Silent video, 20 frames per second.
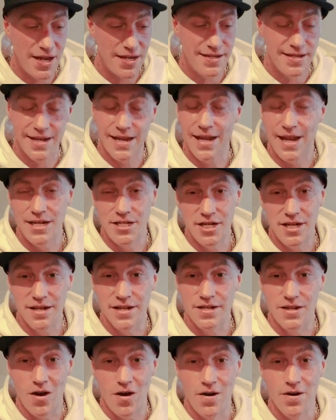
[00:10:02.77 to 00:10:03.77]
Takeshi
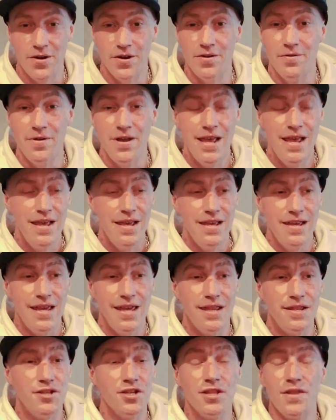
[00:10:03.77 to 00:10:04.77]
Kitano
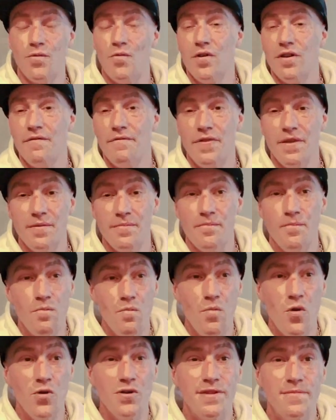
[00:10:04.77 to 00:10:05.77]
is just one of the
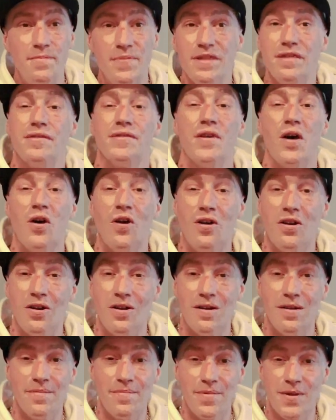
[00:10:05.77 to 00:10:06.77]
most
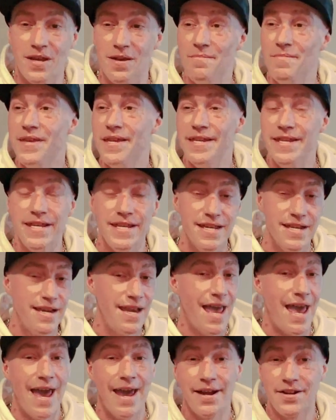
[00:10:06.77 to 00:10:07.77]
bizarre
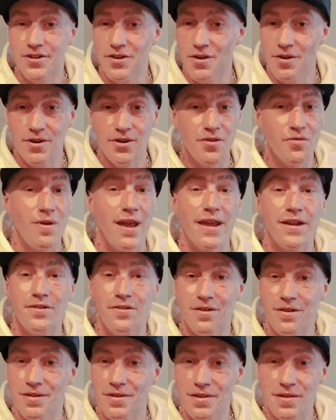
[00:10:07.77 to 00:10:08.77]
comedian, actor,
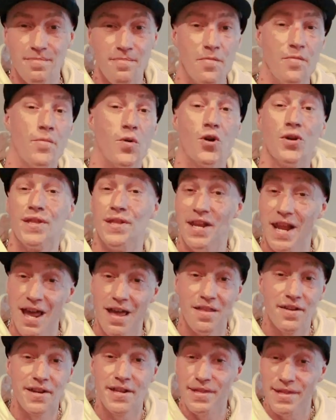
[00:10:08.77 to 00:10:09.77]
directors,
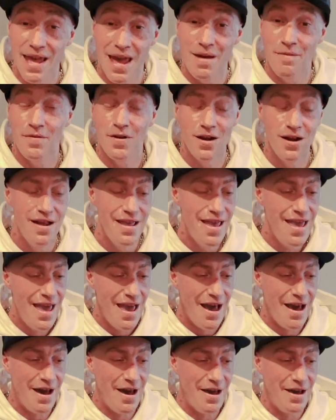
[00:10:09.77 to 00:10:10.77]
personalities ever.
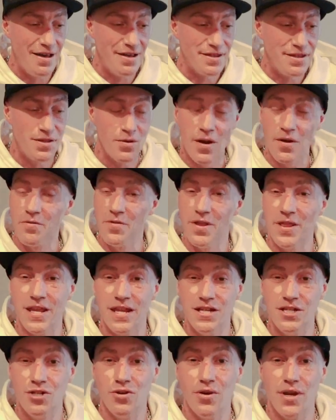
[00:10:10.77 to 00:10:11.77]
So I
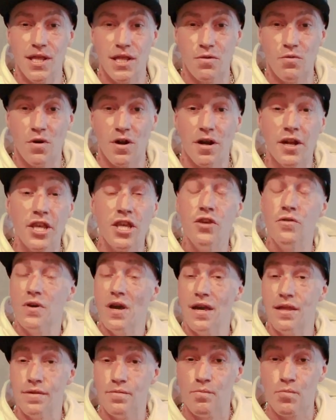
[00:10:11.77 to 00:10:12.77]
really enjoy his work. You
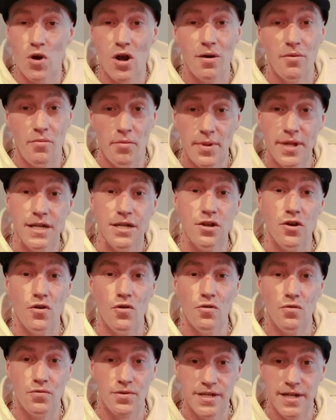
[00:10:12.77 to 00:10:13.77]
guys probably
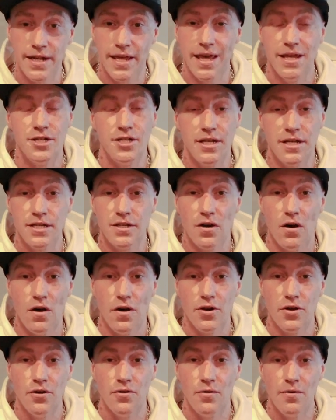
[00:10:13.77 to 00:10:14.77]
know Takeshi
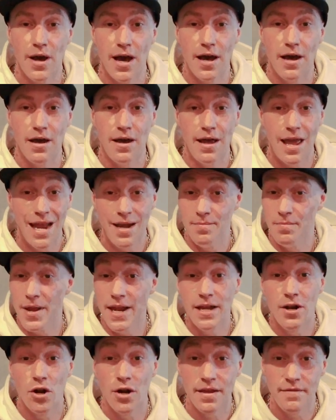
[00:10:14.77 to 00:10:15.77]
Kitano and
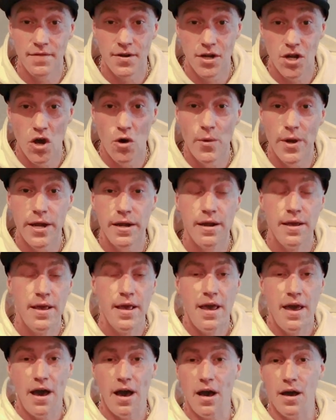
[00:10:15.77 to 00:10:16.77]
may not even know it.
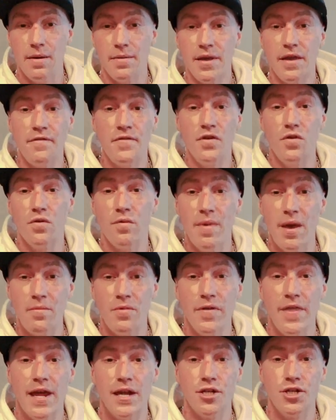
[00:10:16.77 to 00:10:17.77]
If you
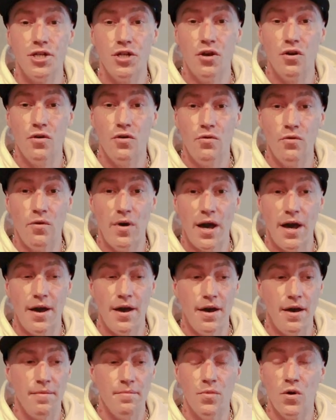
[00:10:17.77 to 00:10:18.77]
remember that show,
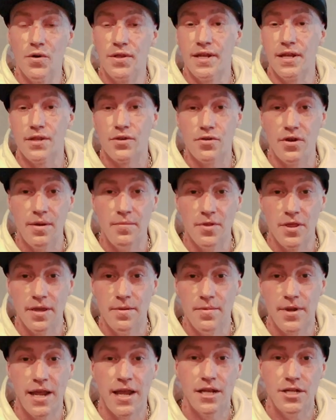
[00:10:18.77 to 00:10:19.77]
Most Extreme
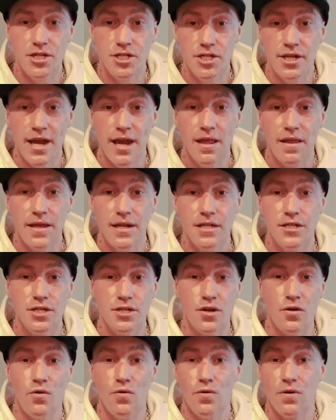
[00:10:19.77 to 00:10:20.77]
Elimination
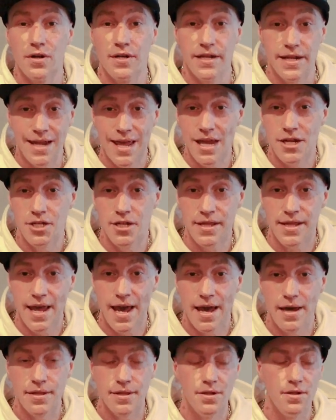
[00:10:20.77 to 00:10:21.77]
Challenge or Takeshi's
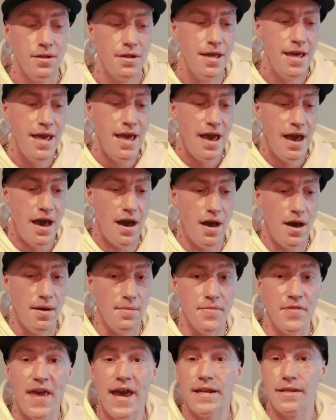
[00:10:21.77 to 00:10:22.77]
Castle,
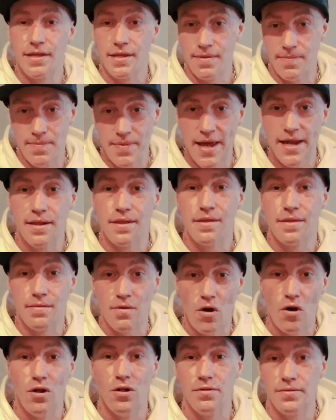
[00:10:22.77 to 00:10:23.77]
that's
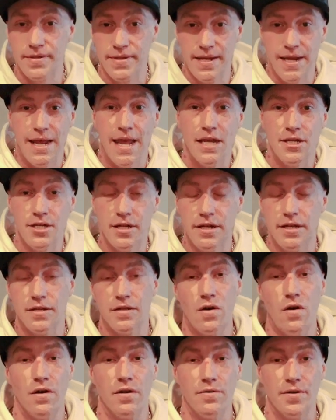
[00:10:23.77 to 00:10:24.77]
all Takeshi
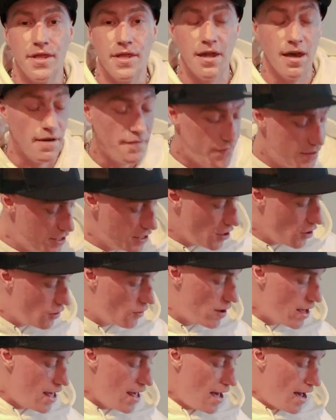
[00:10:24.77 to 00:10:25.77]
Kitano stuff.
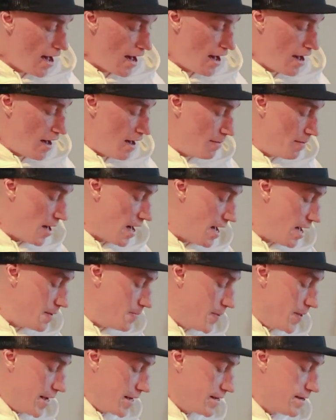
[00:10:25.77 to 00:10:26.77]
So
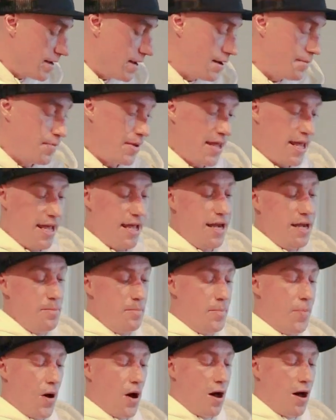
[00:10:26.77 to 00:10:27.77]
I picked up
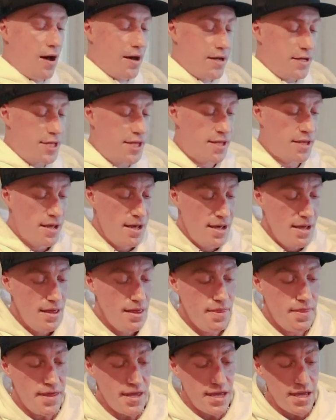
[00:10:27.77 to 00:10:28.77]
in box
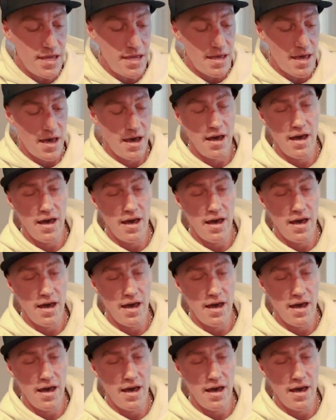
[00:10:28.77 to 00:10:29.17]
the